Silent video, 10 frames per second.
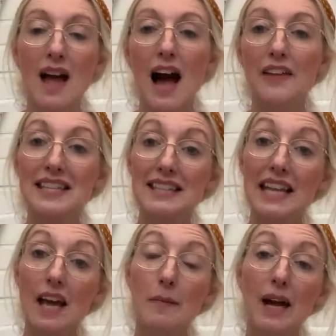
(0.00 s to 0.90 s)
I did
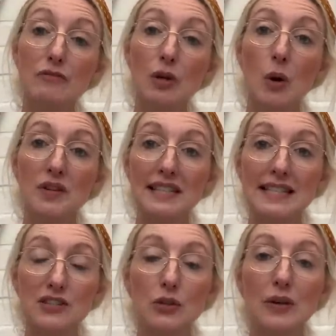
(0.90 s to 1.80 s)
think I might record a
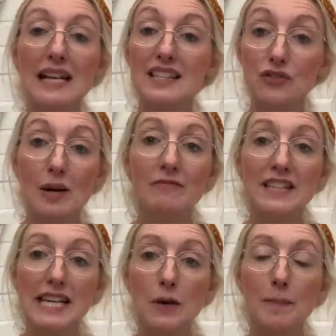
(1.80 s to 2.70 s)
little Instagram
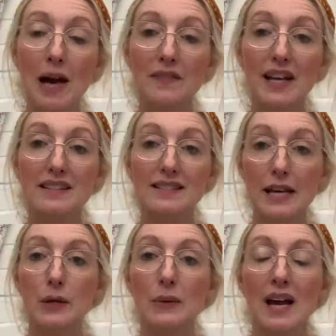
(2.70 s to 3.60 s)
video about that,
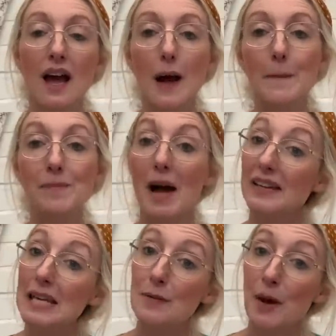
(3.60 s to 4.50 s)
so but I'll
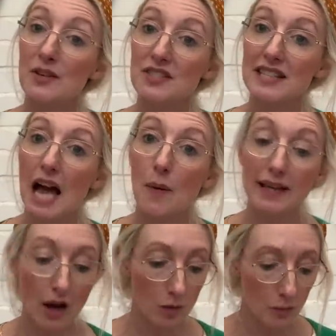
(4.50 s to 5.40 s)
keep you posted how I
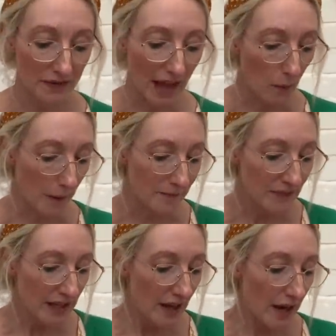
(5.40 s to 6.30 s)
get on with that one.
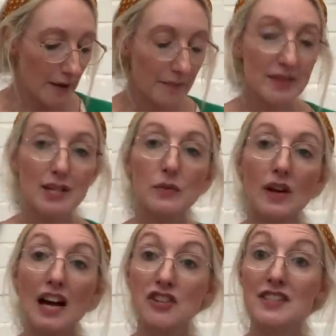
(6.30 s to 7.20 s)
So
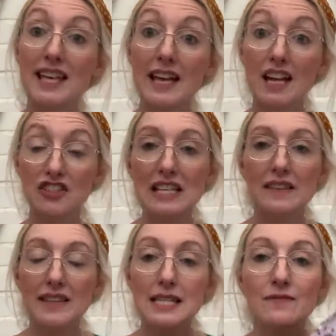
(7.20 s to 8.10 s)
I should say actually
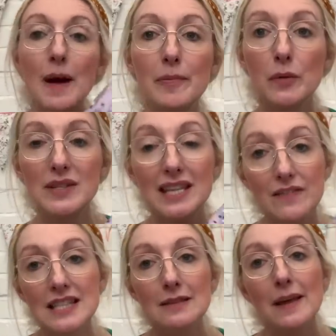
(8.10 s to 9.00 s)
that this fabric was
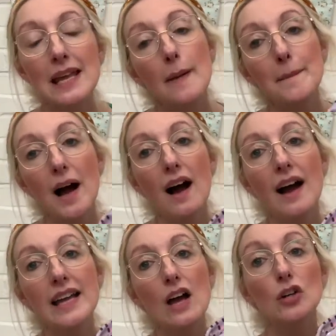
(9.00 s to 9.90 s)
given to me
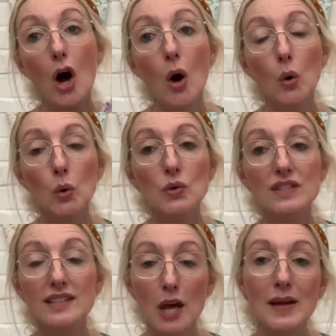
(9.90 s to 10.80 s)
by Coles
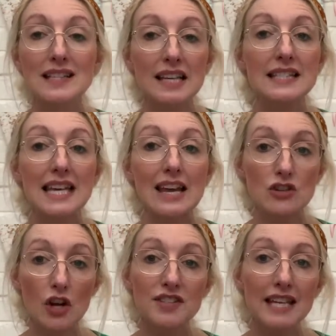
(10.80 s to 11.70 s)
Sewing Centre in
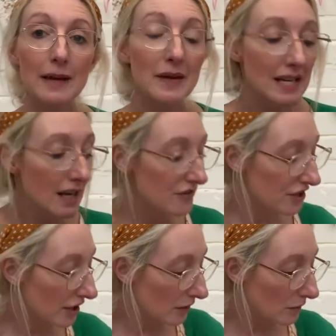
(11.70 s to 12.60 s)
Nottingham
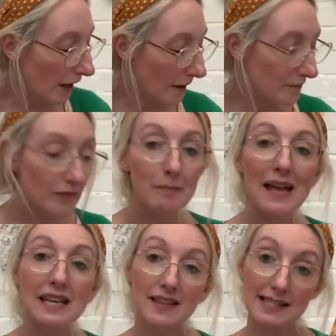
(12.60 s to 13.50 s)
to
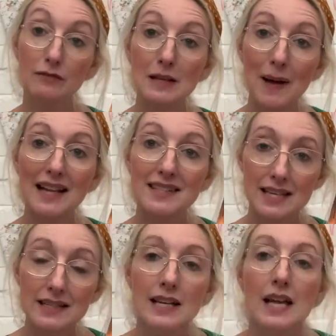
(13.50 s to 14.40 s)
make this lovely
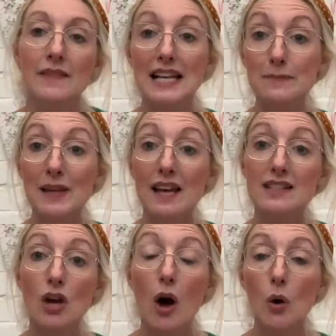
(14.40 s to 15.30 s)
pattern. That's because
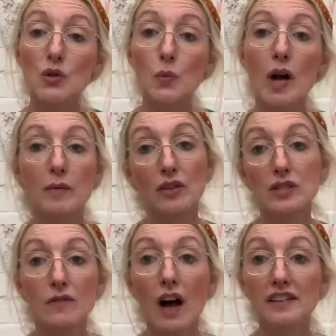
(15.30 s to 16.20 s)
Coles work with
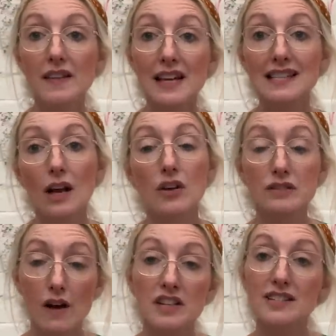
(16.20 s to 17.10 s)
Husqvarna, they sell
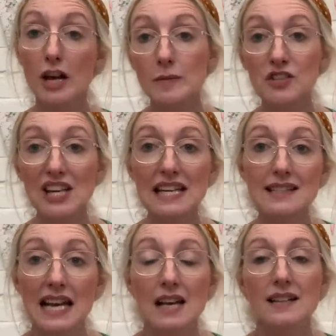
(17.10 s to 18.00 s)
Husqvarna sewing machines,
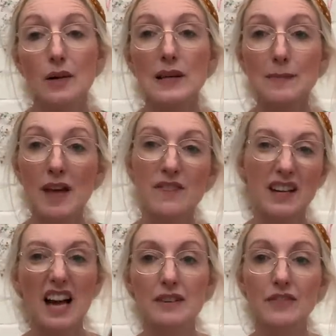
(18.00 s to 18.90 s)
so it's a bit of a
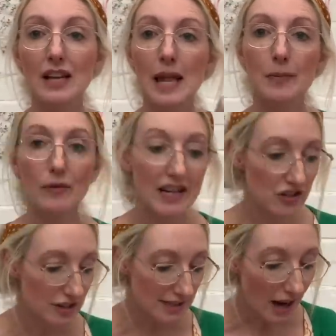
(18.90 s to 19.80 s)
kind of
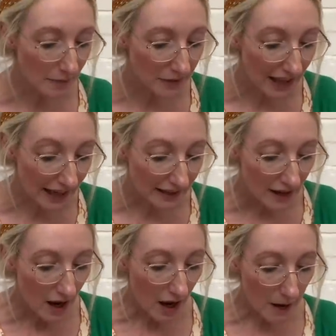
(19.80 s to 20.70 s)
collaboration type thing.
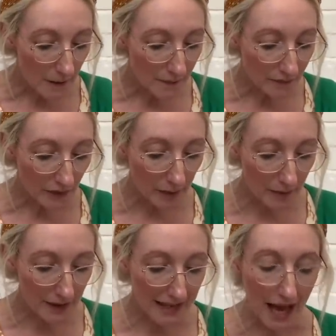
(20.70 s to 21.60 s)

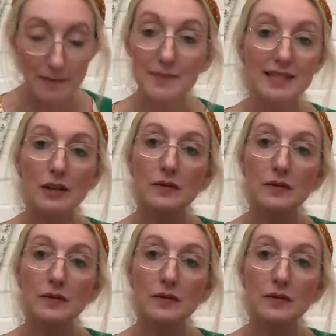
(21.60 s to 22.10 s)
But yeah, yeah, so